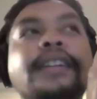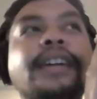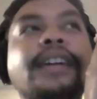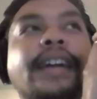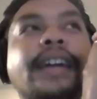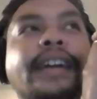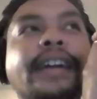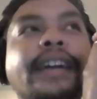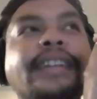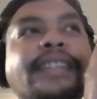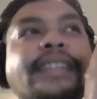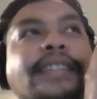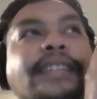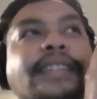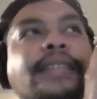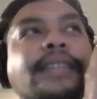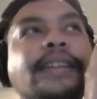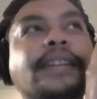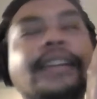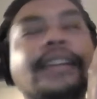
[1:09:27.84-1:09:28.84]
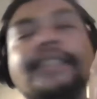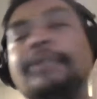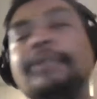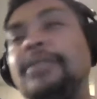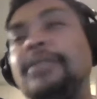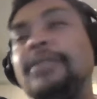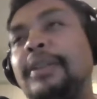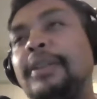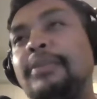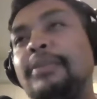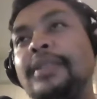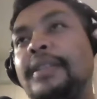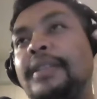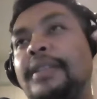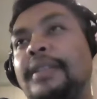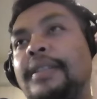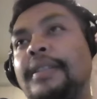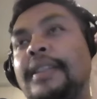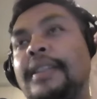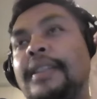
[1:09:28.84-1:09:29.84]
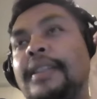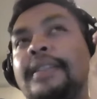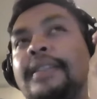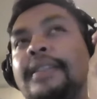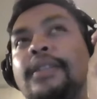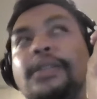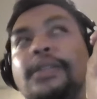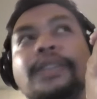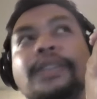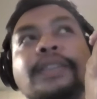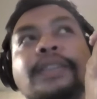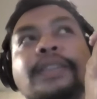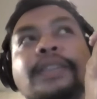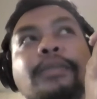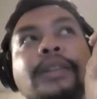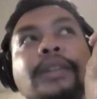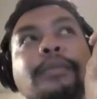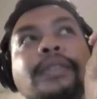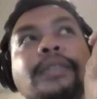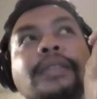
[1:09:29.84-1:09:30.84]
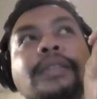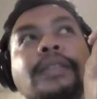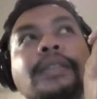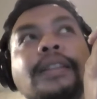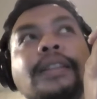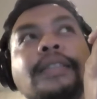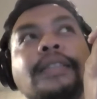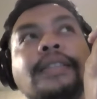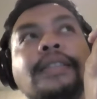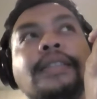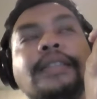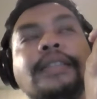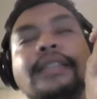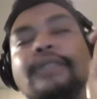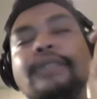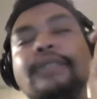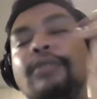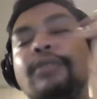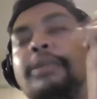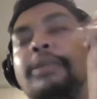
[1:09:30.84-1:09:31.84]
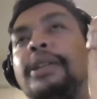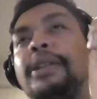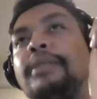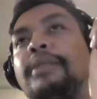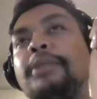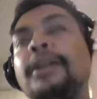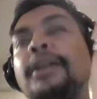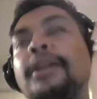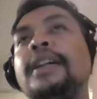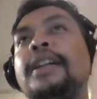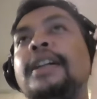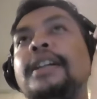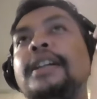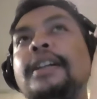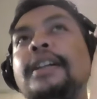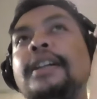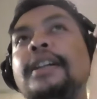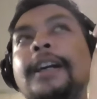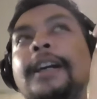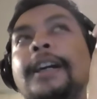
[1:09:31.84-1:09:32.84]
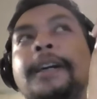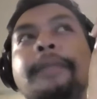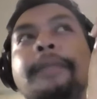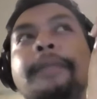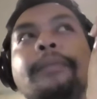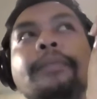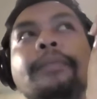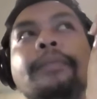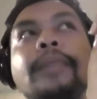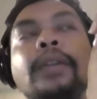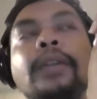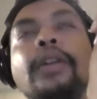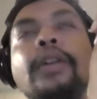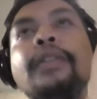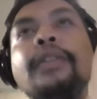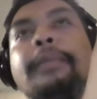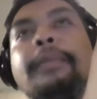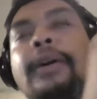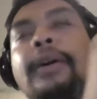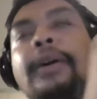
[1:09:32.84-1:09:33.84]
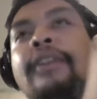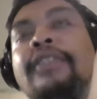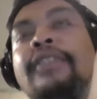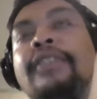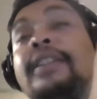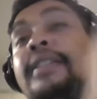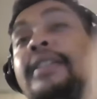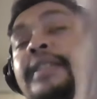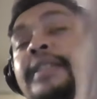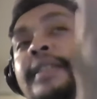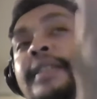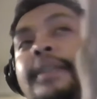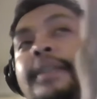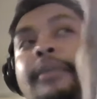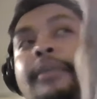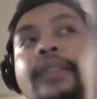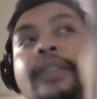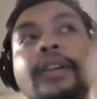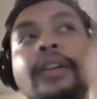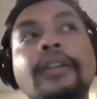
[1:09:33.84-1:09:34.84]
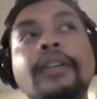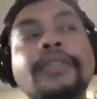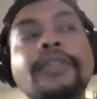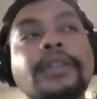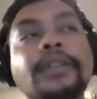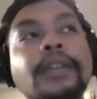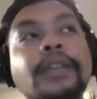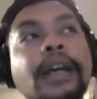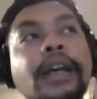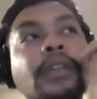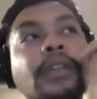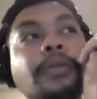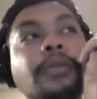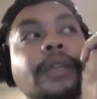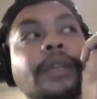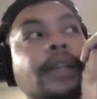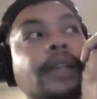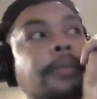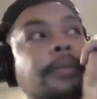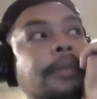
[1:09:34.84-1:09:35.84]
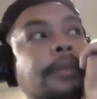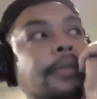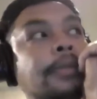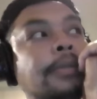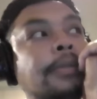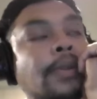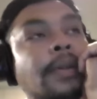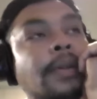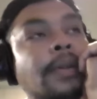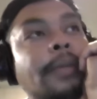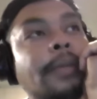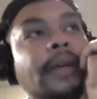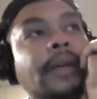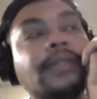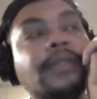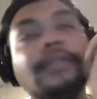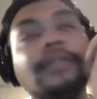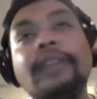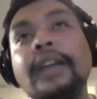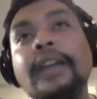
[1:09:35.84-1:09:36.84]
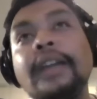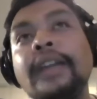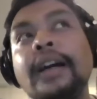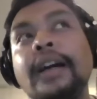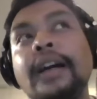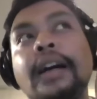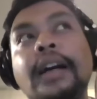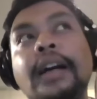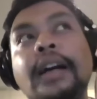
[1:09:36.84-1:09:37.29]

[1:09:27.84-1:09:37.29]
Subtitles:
And sometimes it's good, sometimes it's rubbish. But another part of it, and this is something often that I don't hear people talk about, is the fact that